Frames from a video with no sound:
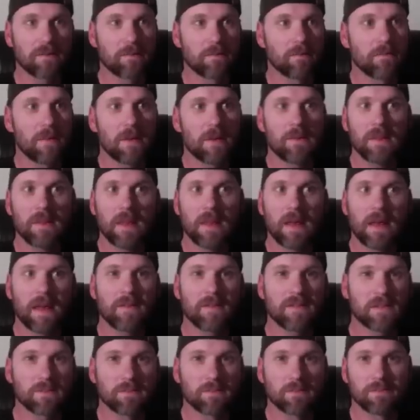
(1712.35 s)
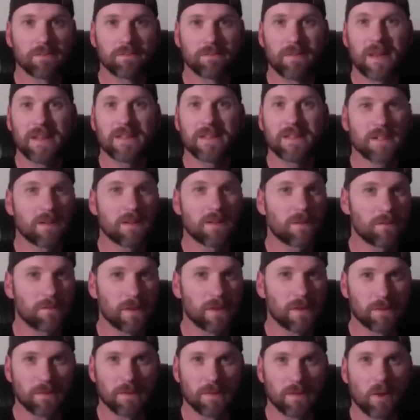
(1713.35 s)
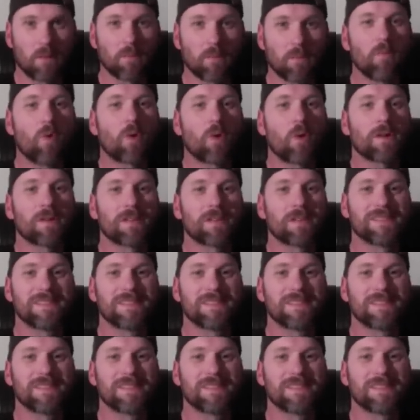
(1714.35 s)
maybe they have some basic you know more